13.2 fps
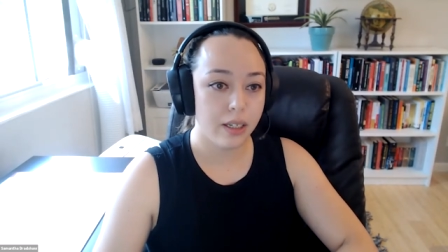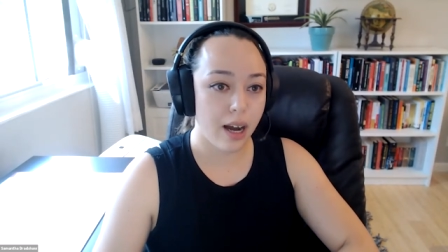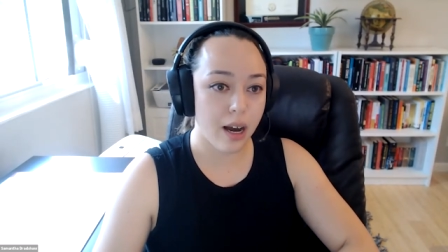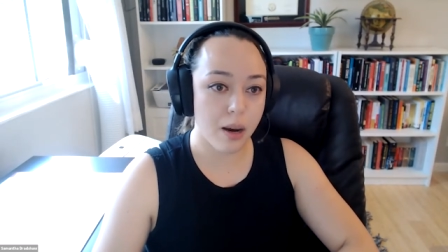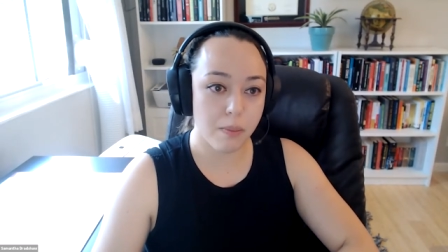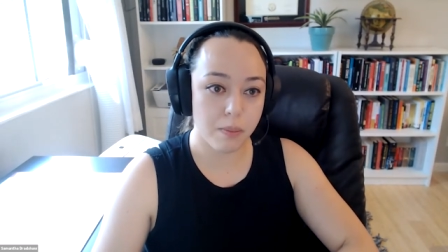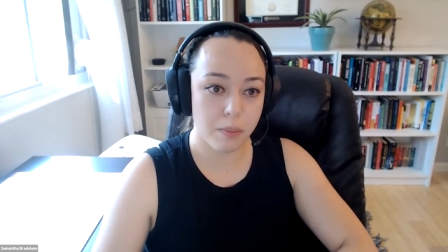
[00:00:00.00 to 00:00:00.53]

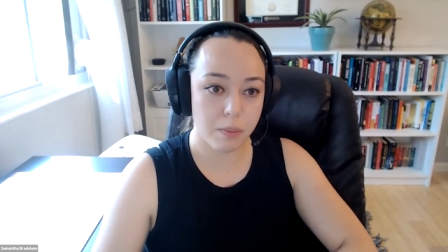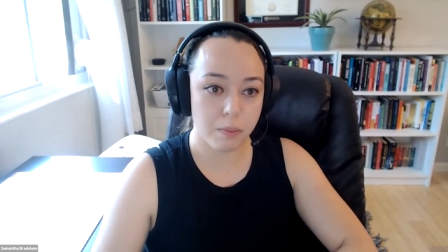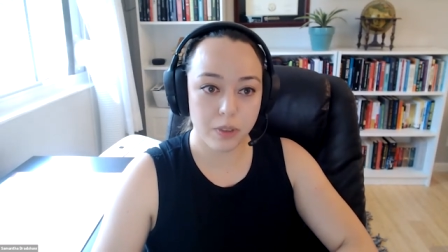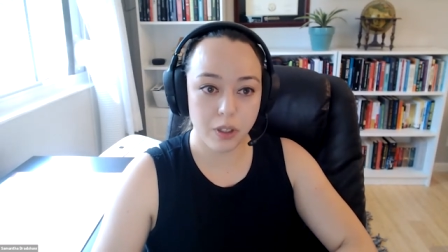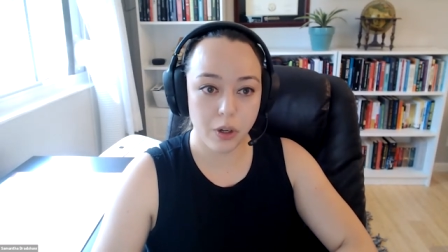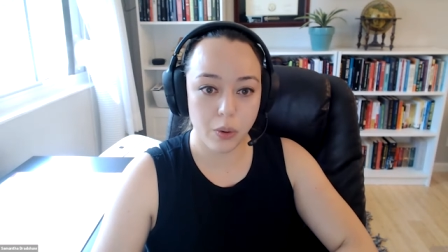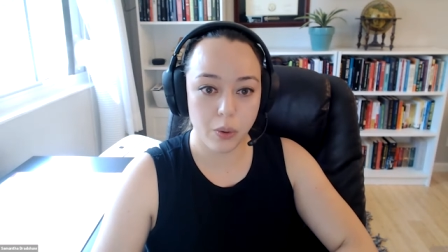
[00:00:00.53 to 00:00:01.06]
um,
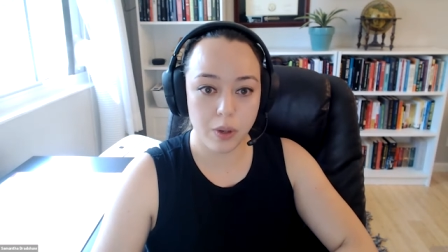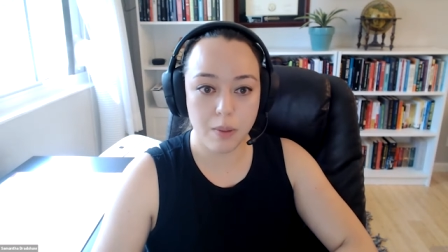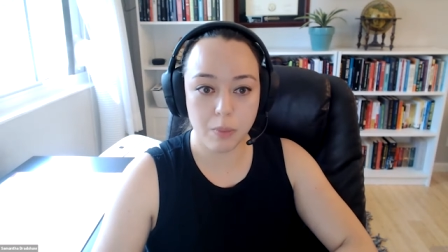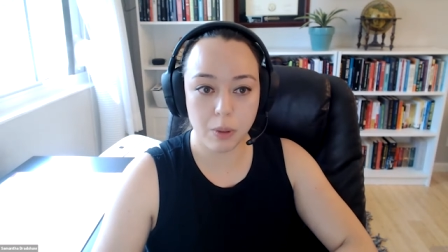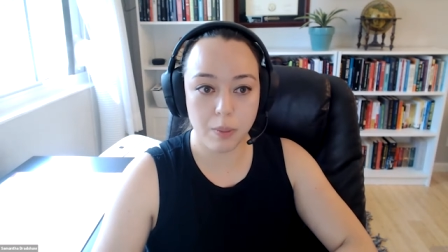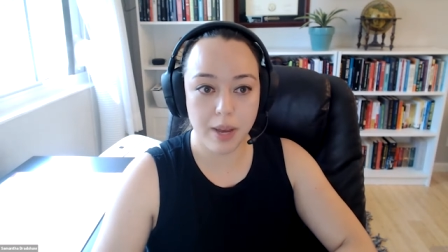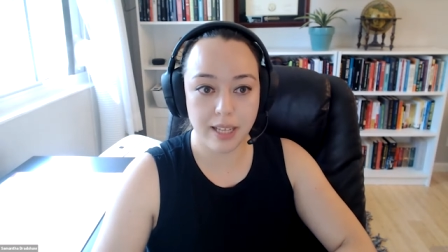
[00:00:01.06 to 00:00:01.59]
you know,
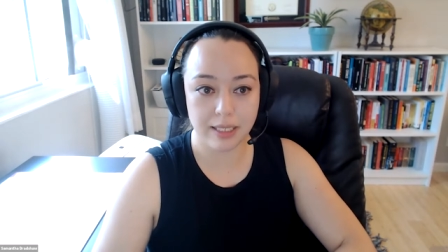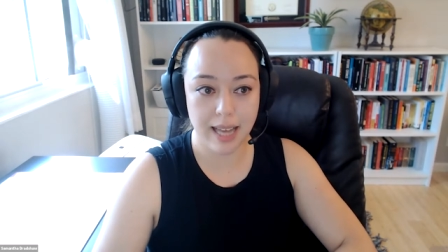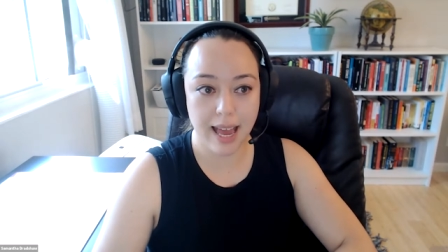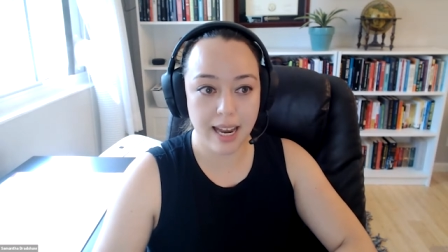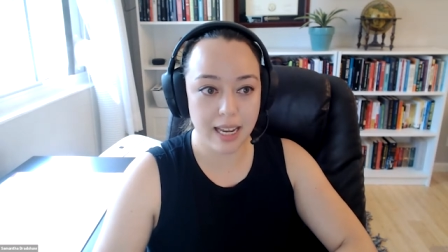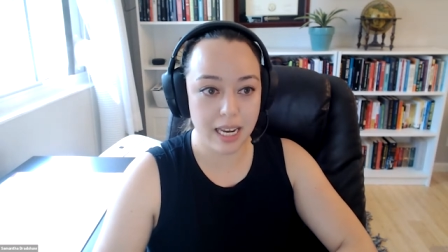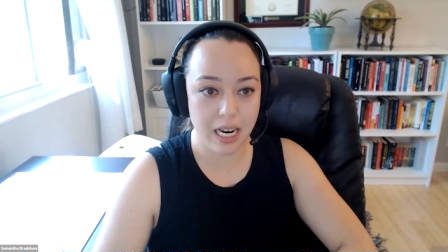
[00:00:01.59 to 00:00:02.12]
implement
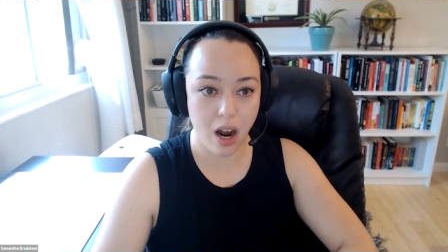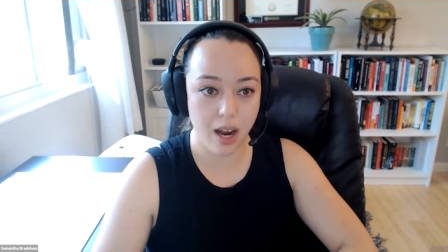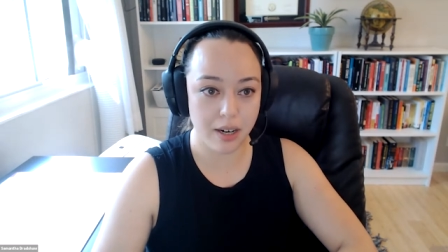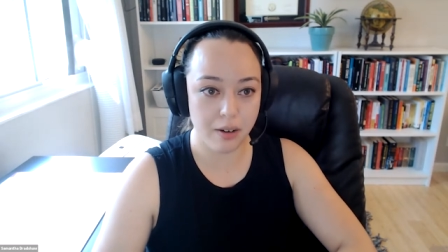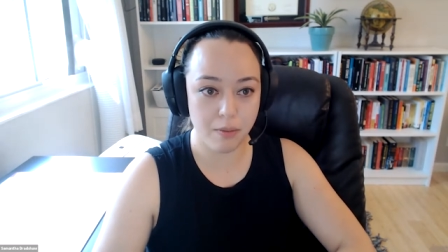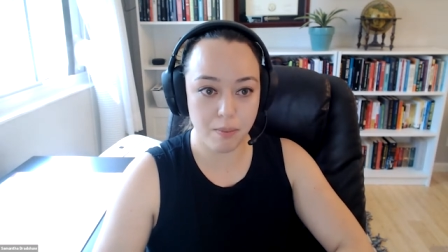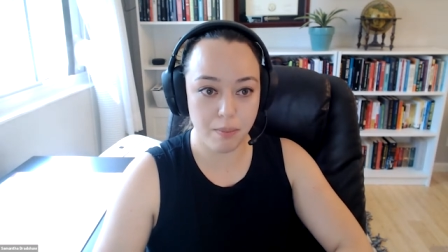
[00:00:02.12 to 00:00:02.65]
any
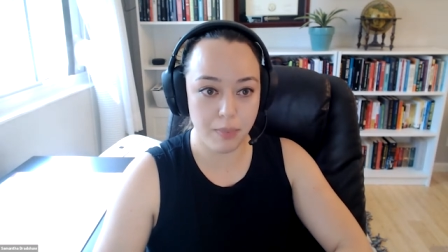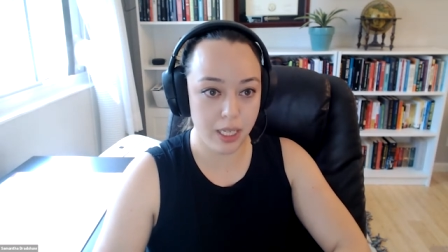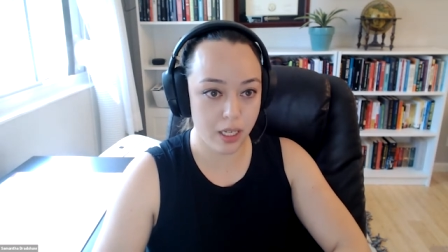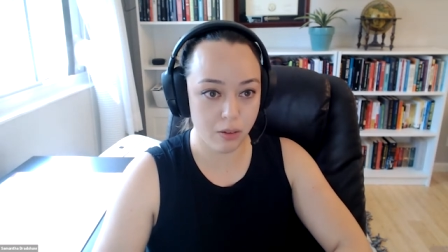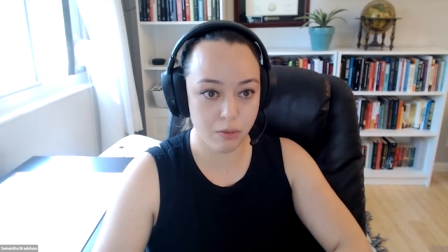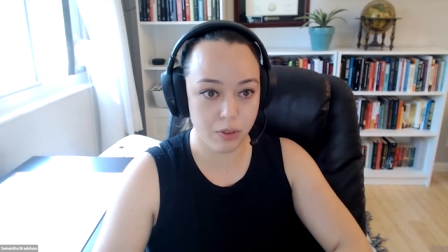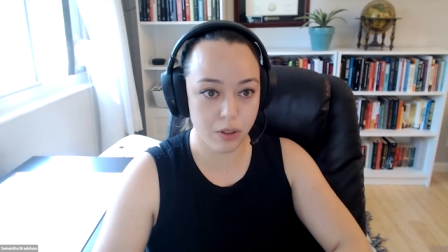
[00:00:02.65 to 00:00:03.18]
kind of
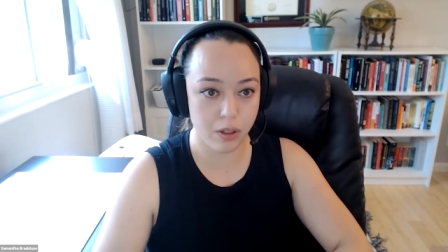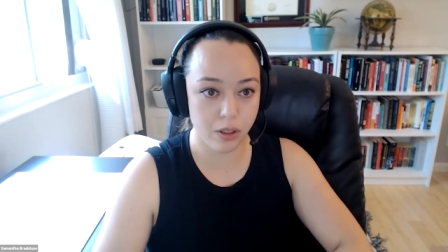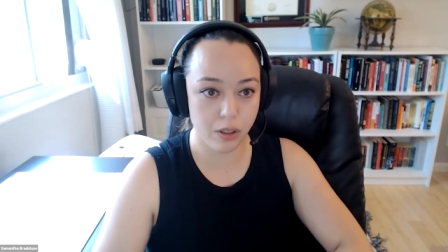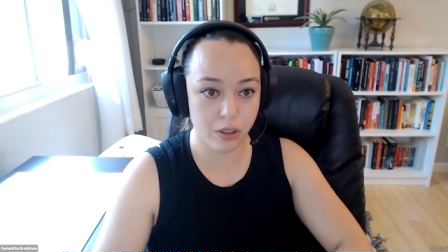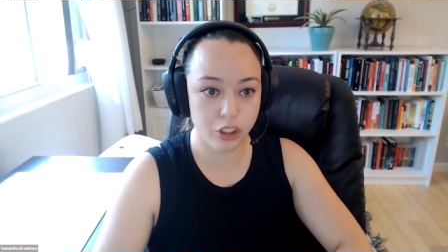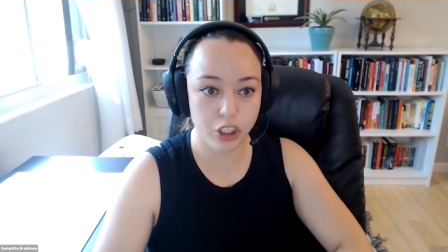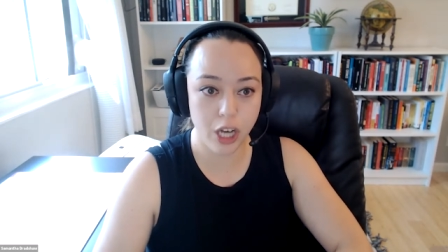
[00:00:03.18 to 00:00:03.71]

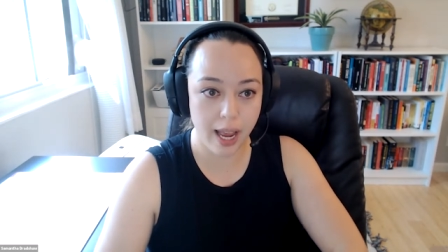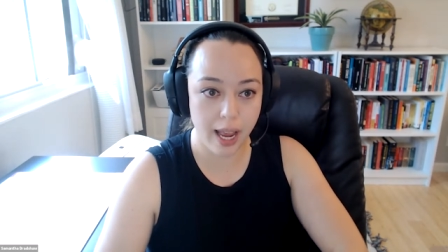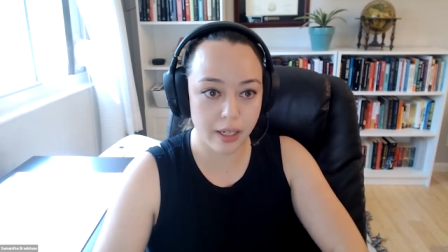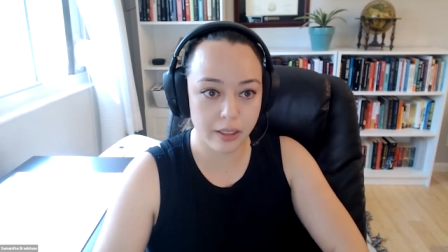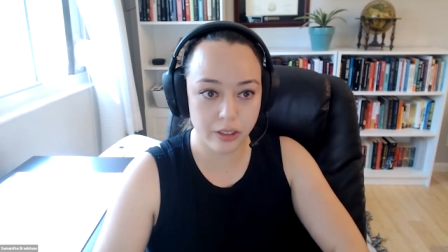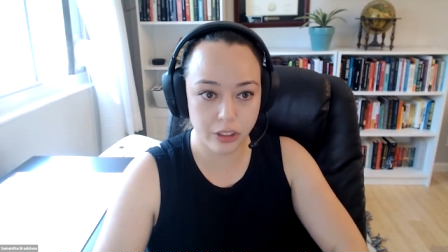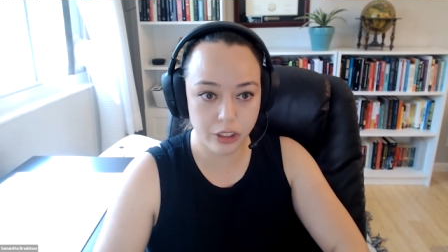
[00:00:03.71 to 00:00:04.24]
meaningful
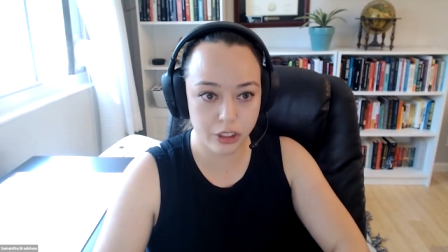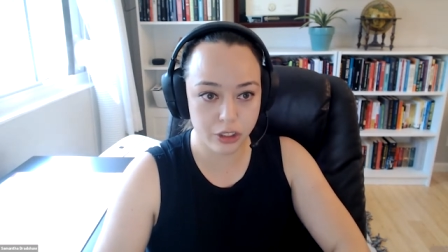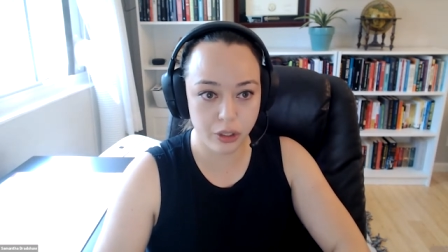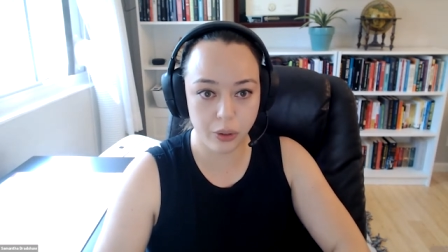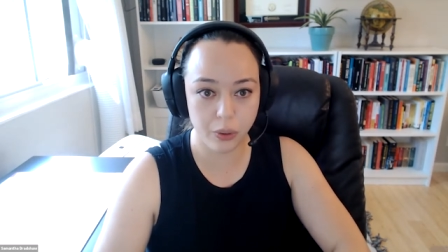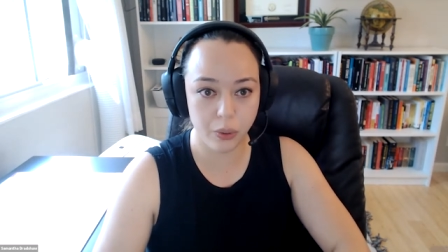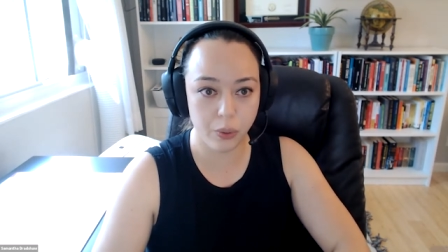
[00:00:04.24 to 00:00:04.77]
change
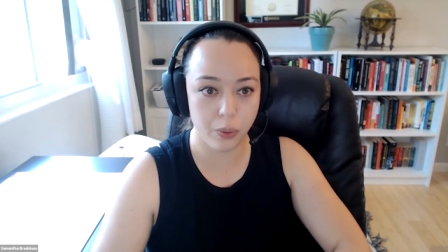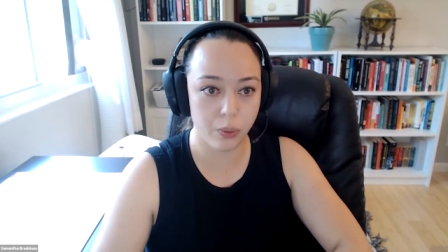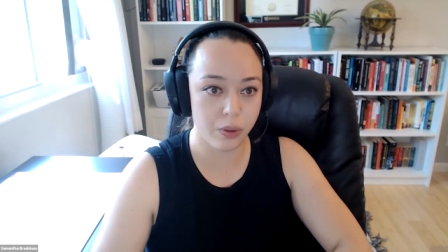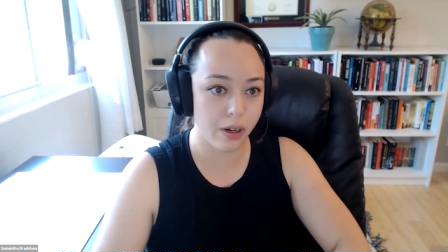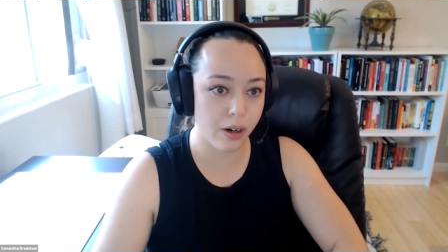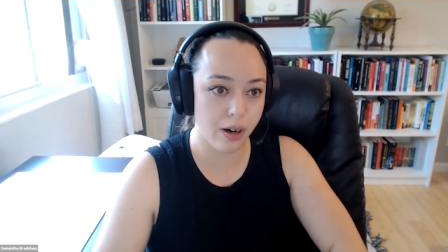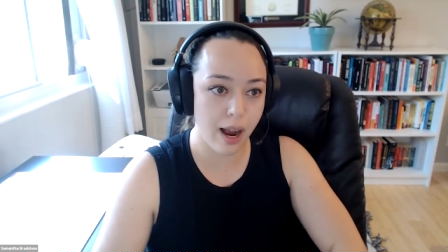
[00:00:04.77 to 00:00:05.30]
to
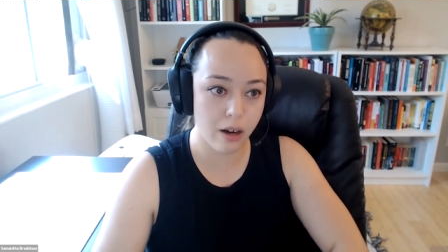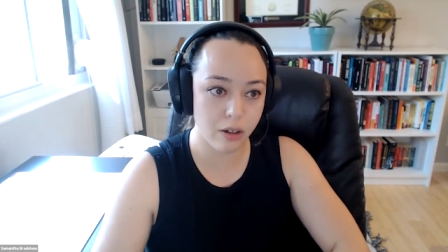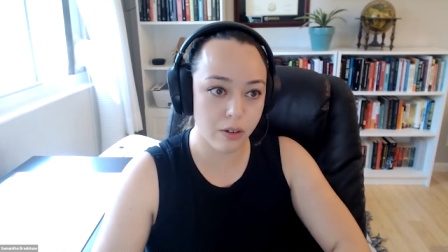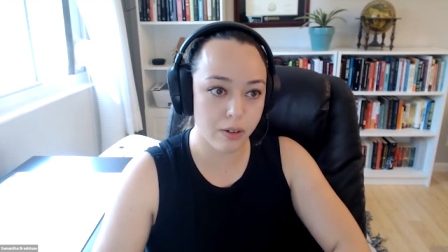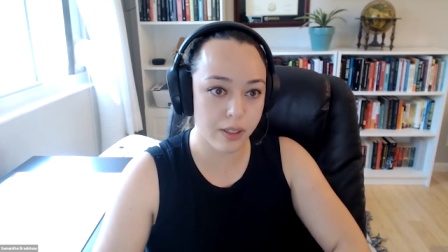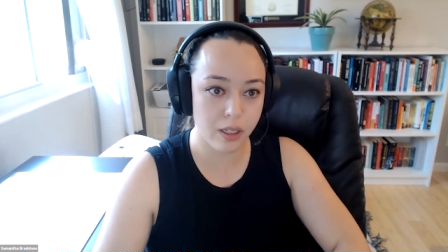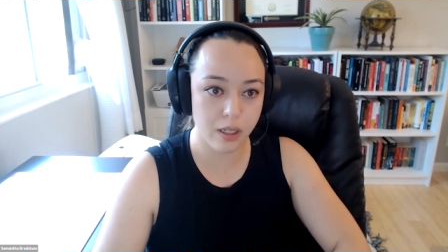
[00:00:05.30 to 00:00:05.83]
their
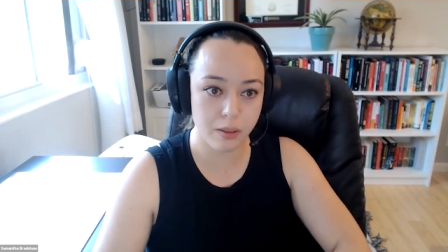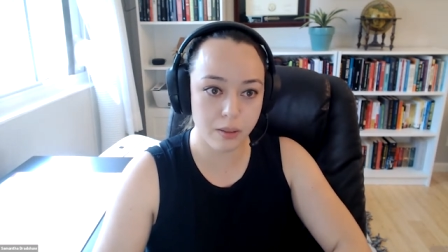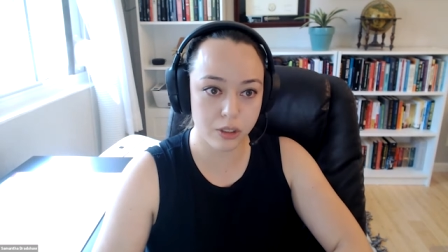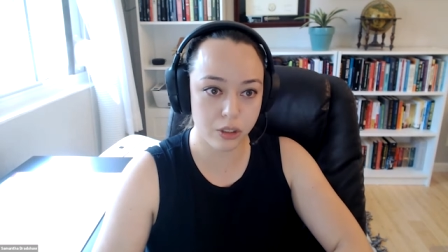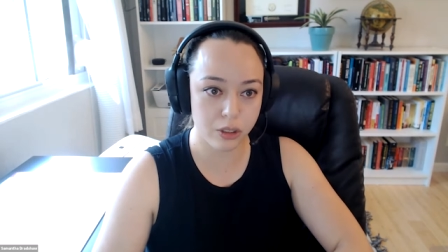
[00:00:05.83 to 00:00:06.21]
algorithms,